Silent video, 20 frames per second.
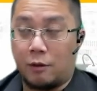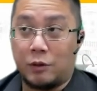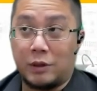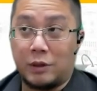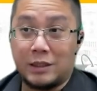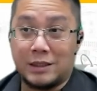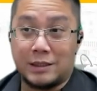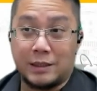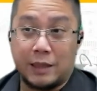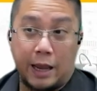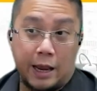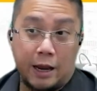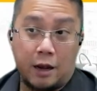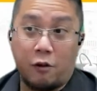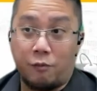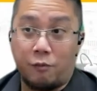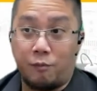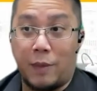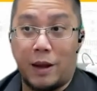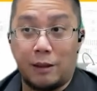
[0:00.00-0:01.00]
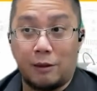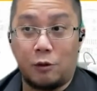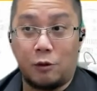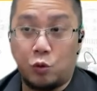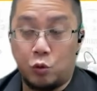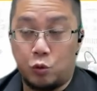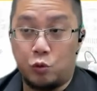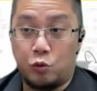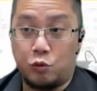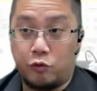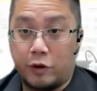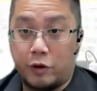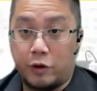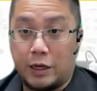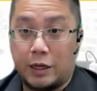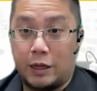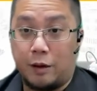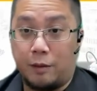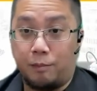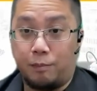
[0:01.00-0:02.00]
So this is end of month 2
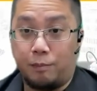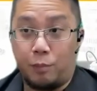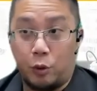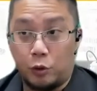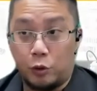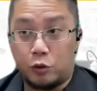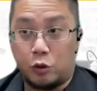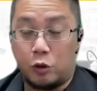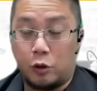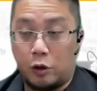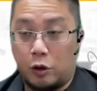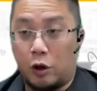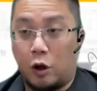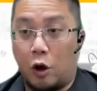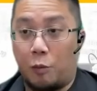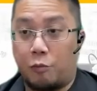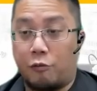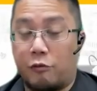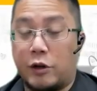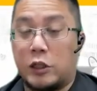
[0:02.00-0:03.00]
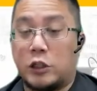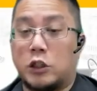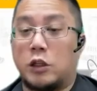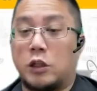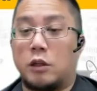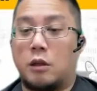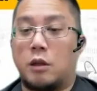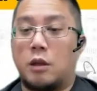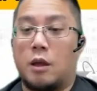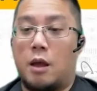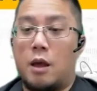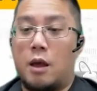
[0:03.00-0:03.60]
already, post operation.